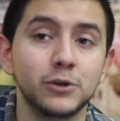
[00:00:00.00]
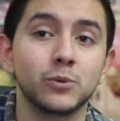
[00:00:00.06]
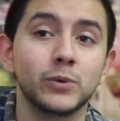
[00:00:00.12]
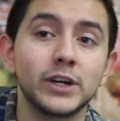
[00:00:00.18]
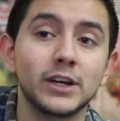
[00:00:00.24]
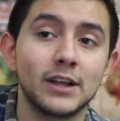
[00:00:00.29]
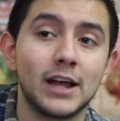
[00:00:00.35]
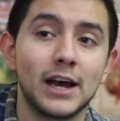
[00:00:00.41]
you
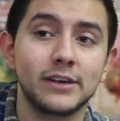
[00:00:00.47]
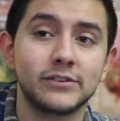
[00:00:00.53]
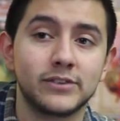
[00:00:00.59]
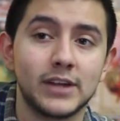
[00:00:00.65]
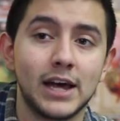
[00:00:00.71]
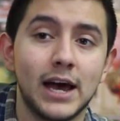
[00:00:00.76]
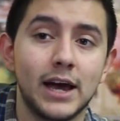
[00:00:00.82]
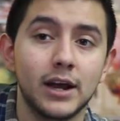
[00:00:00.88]

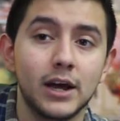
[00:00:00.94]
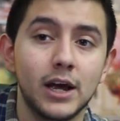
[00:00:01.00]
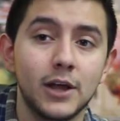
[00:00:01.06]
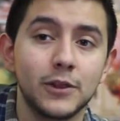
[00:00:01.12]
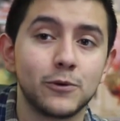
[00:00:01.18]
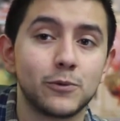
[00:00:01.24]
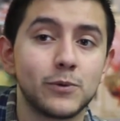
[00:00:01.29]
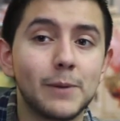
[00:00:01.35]
realize that
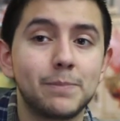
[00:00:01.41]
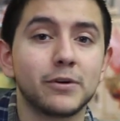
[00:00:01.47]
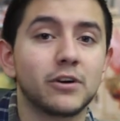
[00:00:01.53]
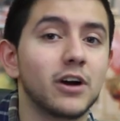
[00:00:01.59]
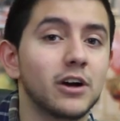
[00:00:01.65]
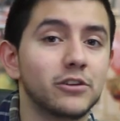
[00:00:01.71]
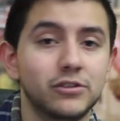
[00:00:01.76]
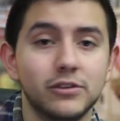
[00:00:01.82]
the
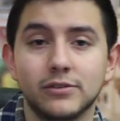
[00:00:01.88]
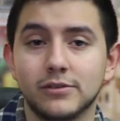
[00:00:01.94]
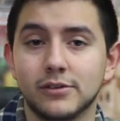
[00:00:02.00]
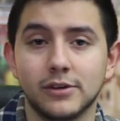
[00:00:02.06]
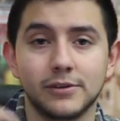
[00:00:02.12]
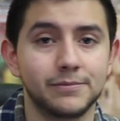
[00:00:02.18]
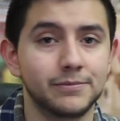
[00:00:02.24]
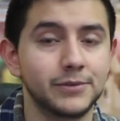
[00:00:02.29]
repercussions
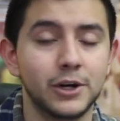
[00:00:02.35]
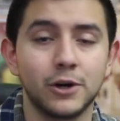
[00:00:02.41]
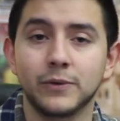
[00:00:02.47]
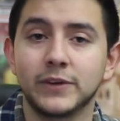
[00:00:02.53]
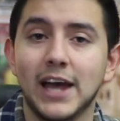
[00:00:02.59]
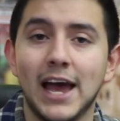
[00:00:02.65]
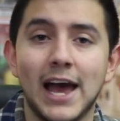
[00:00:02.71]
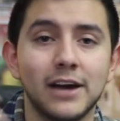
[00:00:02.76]
of, you
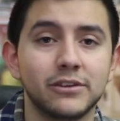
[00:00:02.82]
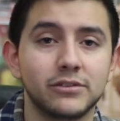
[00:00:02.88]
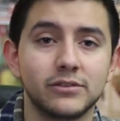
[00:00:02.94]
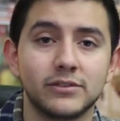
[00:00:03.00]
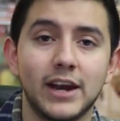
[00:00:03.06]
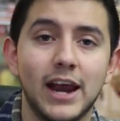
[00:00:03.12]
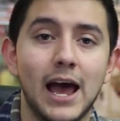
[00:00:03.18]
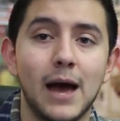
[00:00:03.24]
know, the
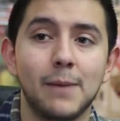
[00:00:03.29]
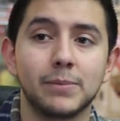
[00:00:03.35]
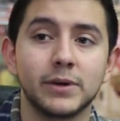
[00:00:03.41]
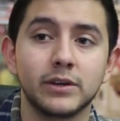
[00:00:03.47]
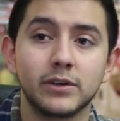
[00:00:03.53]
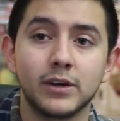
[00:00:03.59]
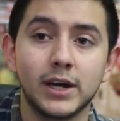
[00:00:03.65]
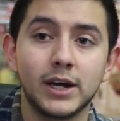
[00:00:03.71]
actions that
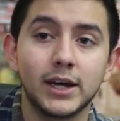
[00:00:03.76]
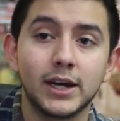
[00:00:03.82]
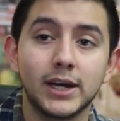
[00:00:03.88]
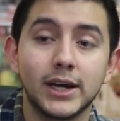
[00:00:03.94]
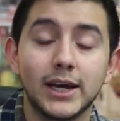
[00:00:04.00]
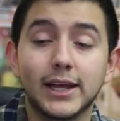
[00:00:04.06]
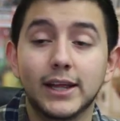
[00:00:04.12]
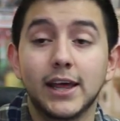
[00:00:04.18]
happen,
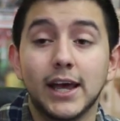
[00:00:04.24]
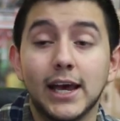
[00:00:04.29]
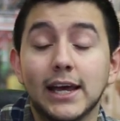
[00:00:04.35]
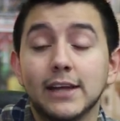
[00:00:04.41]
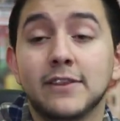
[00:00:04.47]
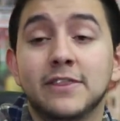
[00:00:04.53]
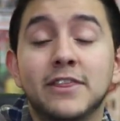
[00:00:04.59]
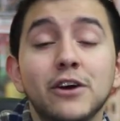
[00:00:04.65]

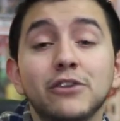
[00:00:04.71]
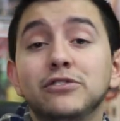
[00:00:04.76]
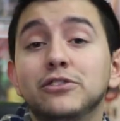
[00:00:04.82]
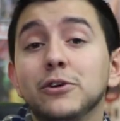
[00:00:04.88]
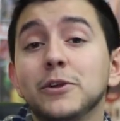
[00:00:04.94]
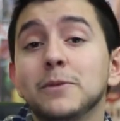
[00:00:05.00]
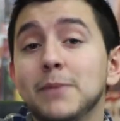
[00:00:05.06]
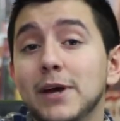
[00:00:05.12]
they're
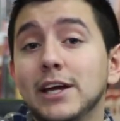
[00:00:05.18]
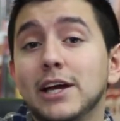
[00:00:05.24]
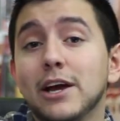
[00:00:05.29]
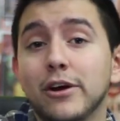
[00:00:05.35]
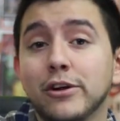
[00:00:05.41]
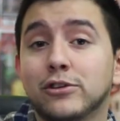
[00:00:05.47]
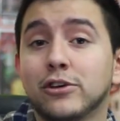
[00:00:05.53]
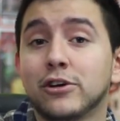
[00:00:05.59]
still the main
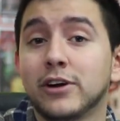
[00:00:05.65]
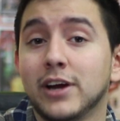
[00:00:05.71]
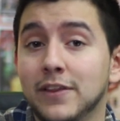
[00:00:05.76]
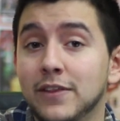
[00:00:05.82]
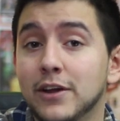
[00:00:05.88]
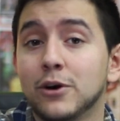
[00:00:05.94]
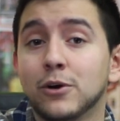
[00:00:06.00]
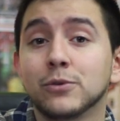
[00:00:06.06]
character
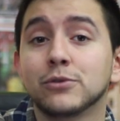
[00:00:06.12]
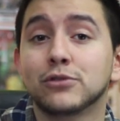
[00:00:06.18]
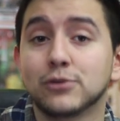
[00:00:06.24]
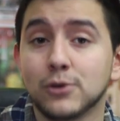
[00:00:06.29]
in their own